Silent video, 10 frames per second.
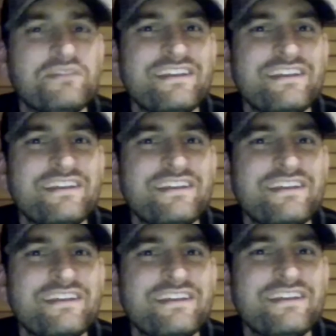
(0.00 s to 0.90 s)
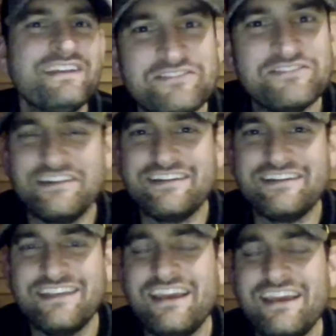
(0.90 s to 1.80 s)
So,
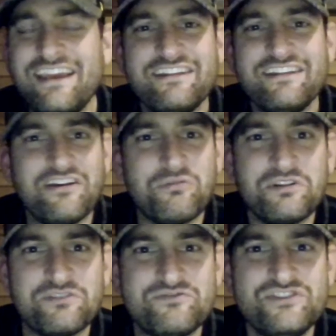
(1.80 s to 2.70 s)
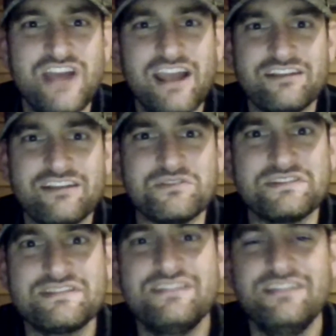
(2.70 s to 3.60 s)
yeah, no, I wonder if Jack Nicholas,
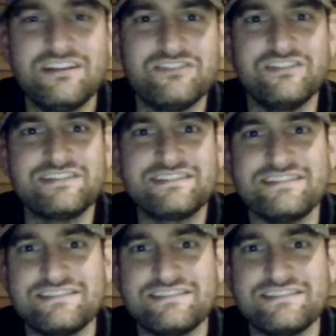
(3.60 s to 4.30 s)
Nicholas is,